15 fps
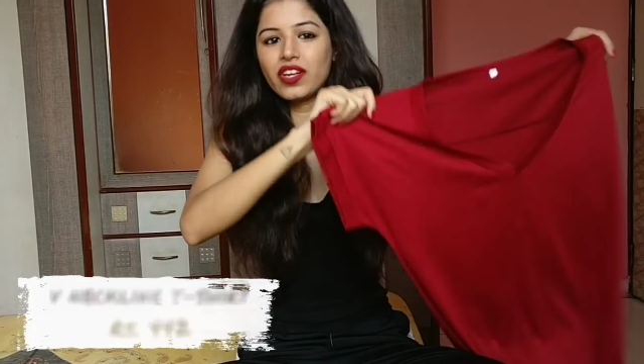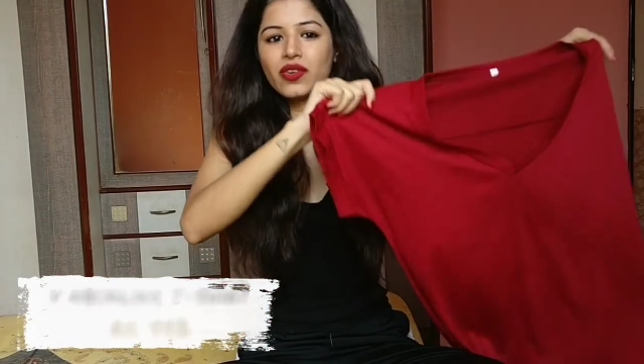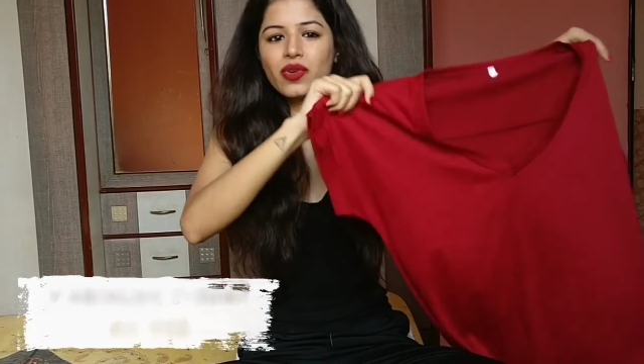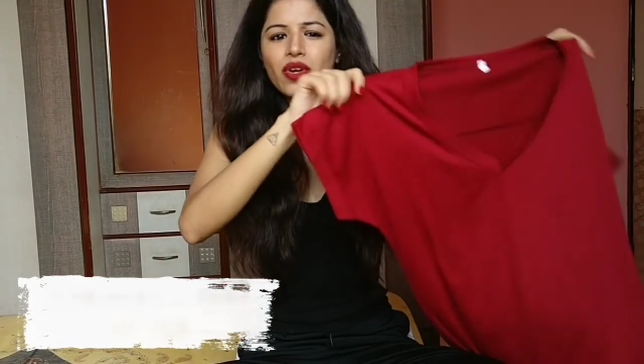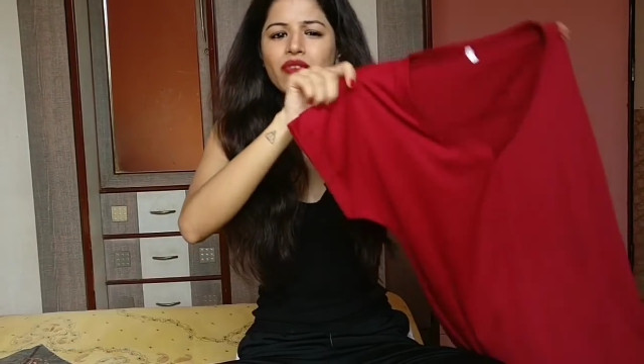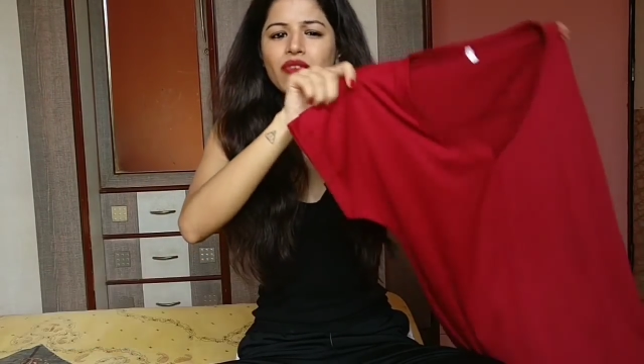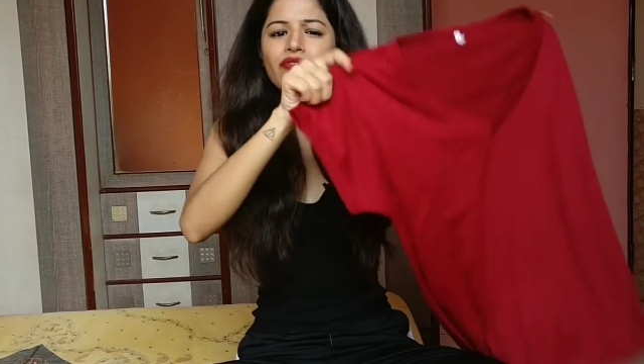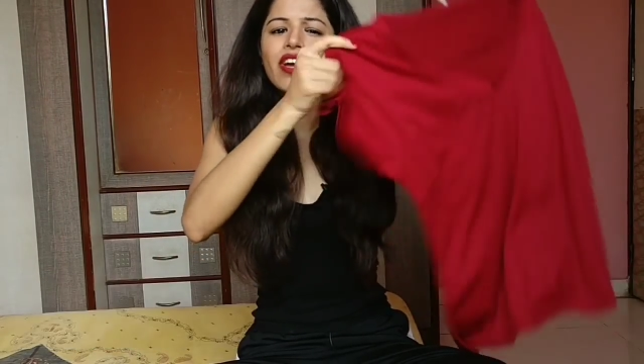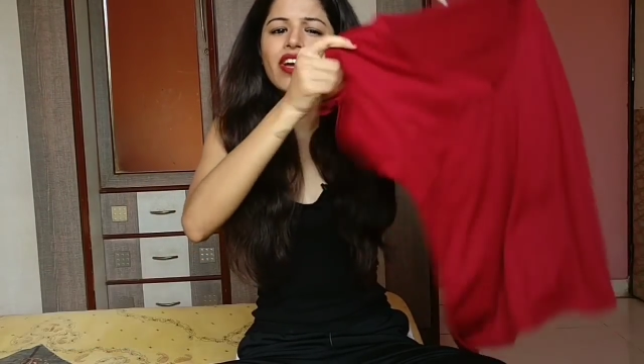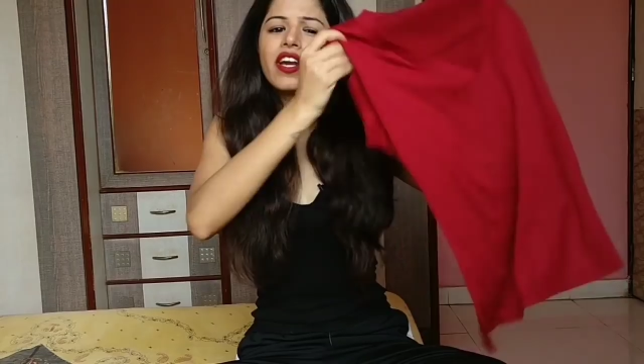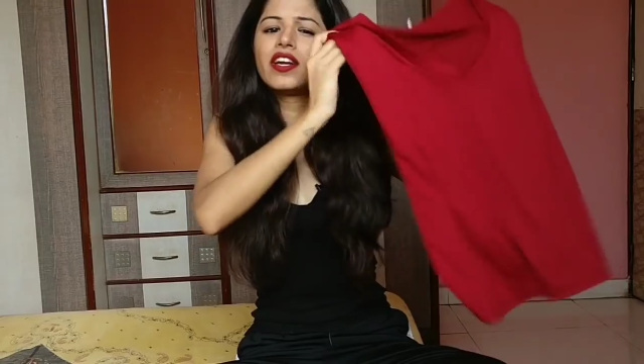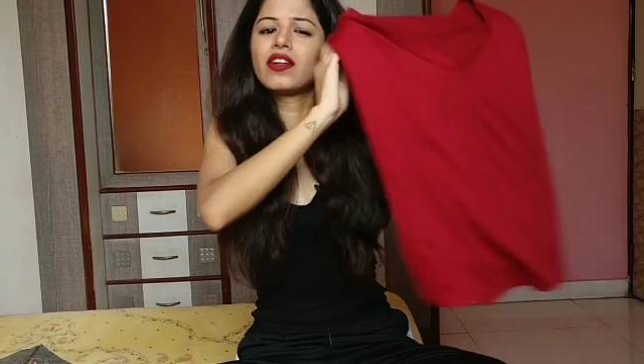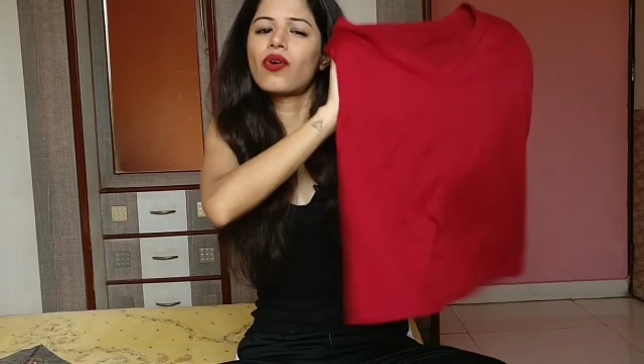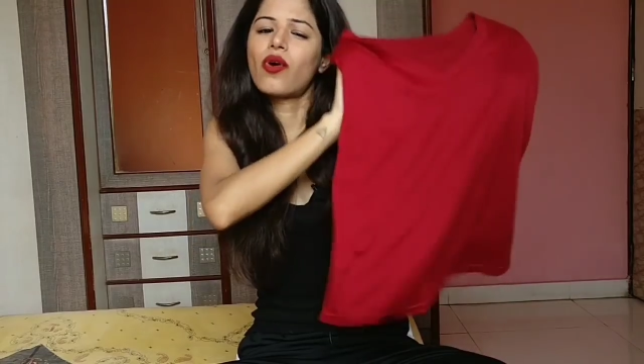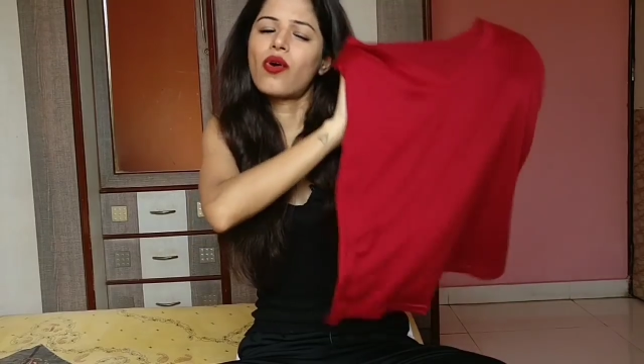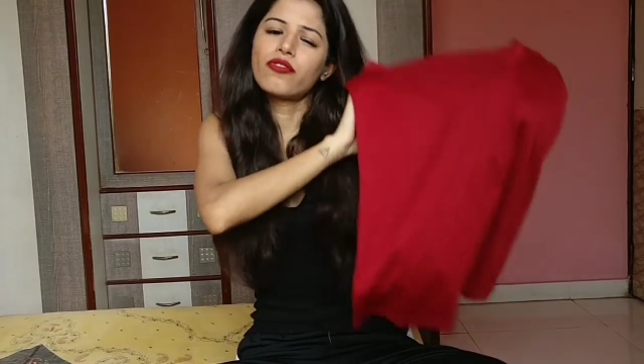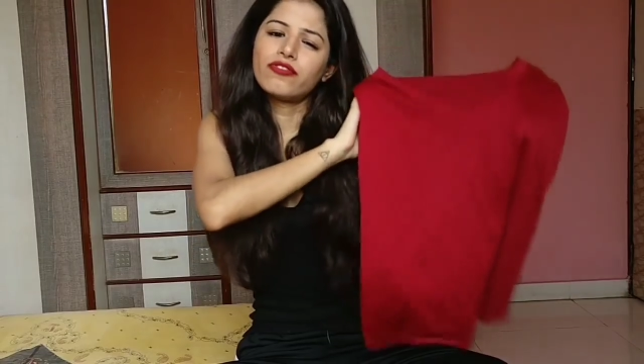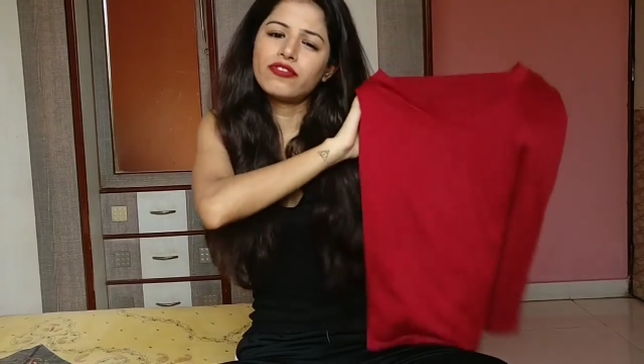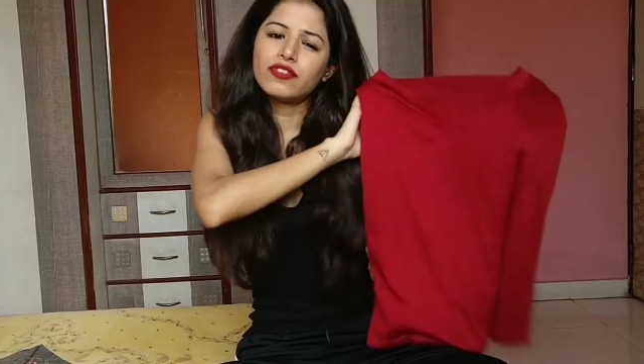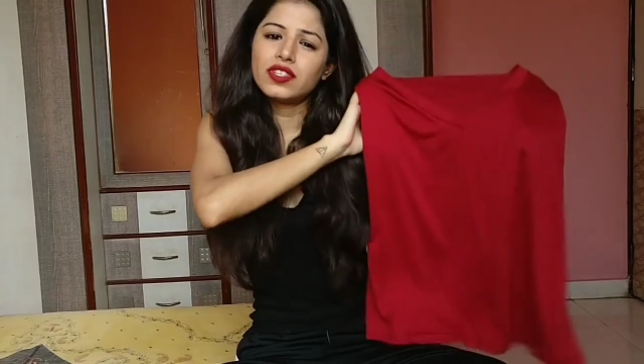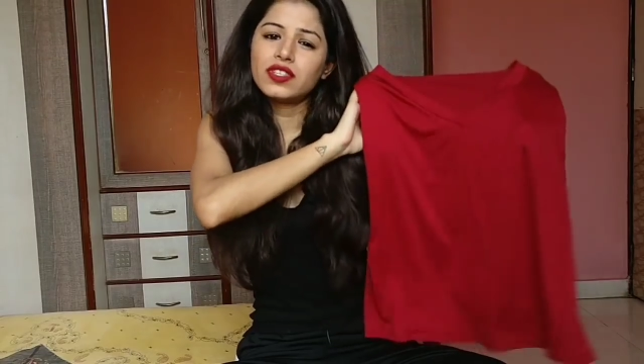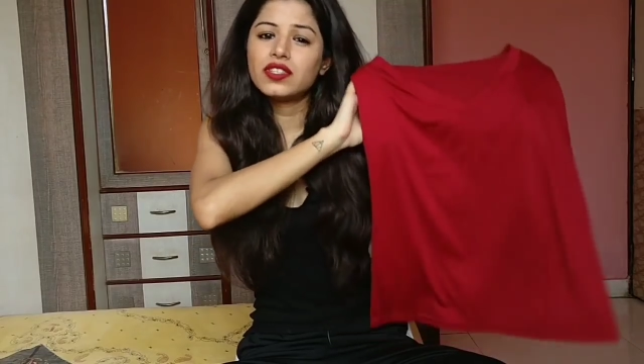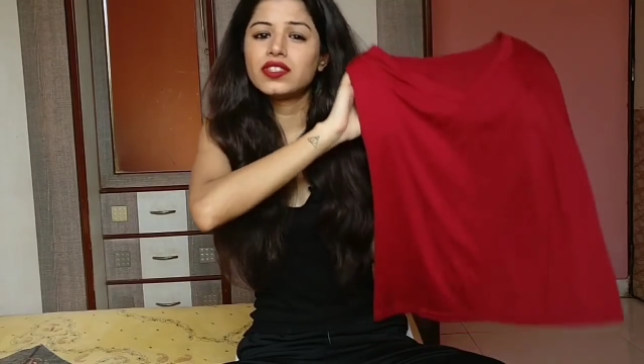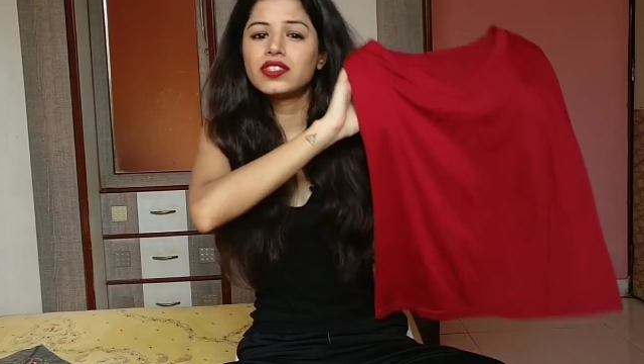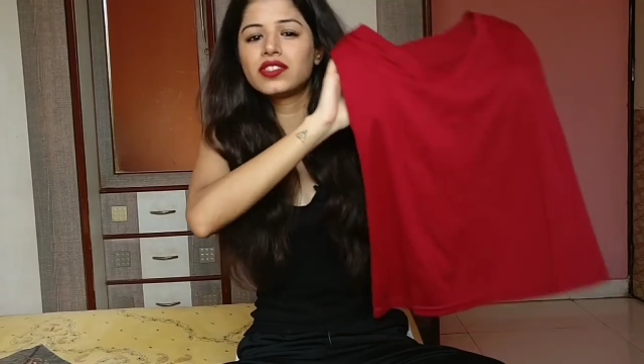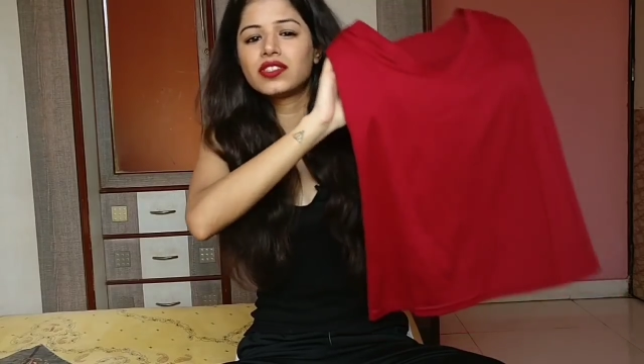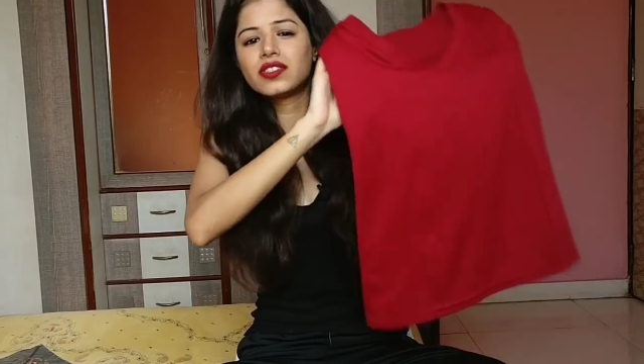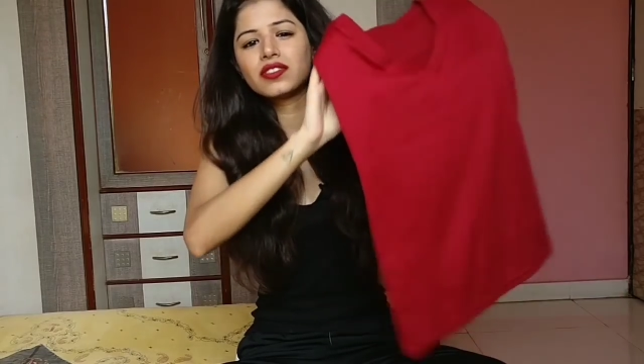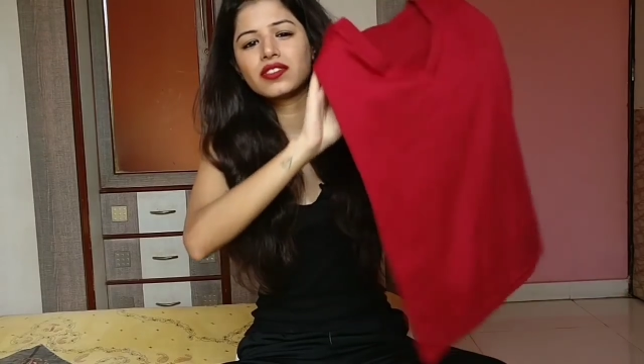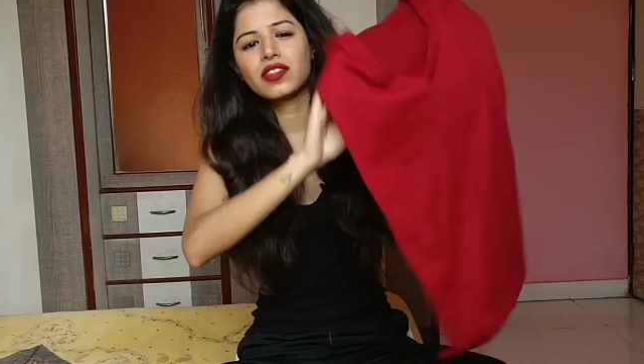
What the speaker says: and you can wear it in office,